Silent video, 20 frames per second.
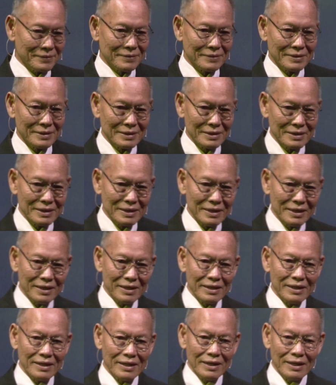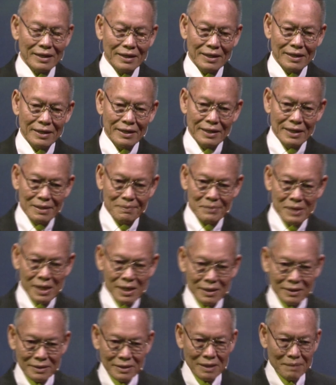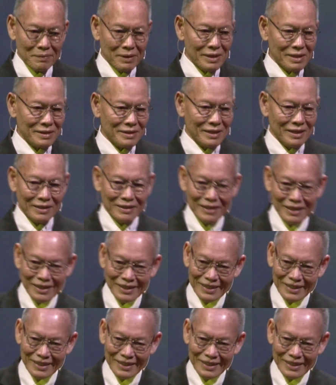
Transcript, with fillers: Yes. Amen. Amen, somebody said.